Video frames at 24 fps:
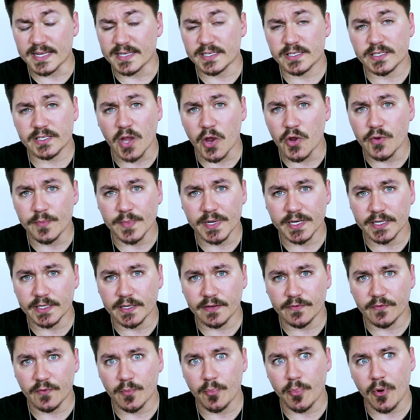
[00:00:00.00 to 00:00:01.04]
so many
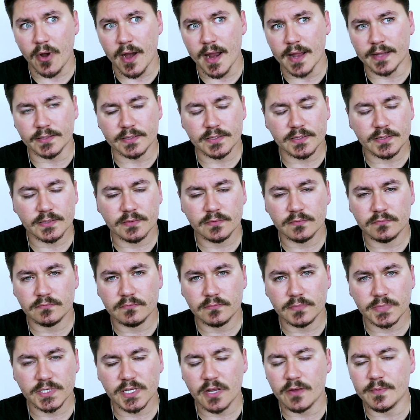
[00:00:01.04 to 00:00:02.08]
different brands.
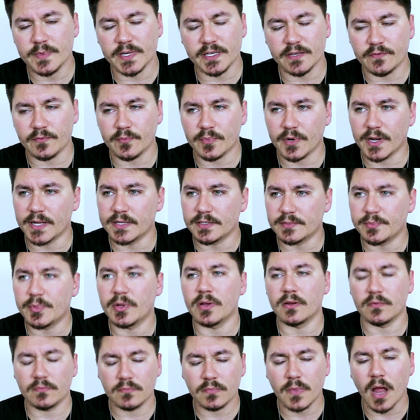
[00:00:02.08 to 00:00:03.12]

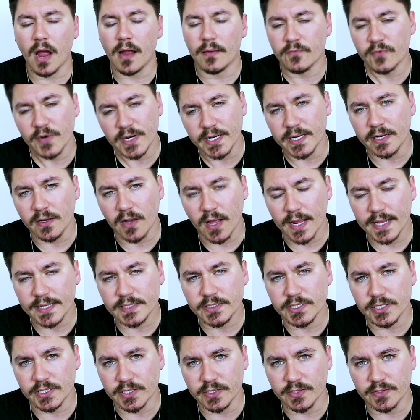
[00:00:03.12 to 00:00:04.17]
But I really like
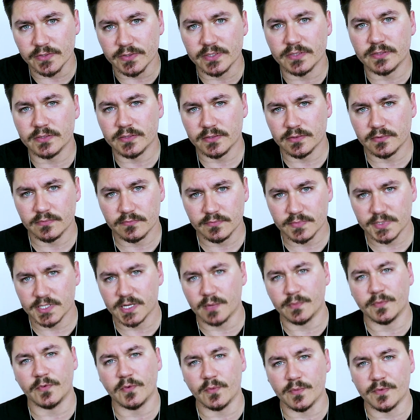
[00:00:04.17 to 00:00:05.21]
to use
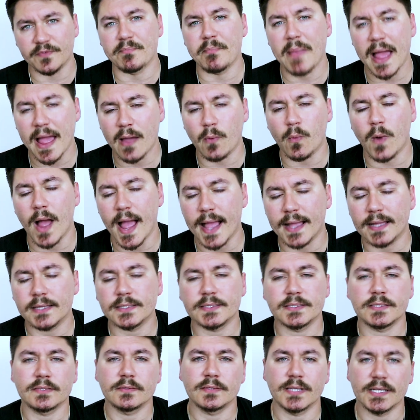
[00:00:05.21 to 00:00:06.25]
some form of matte
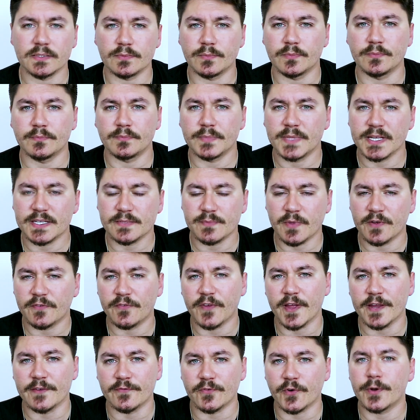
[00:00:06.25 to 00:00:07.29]
wax. That's my
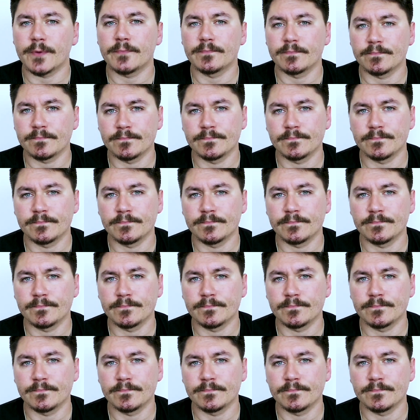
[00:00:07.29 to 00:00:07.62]
favourite.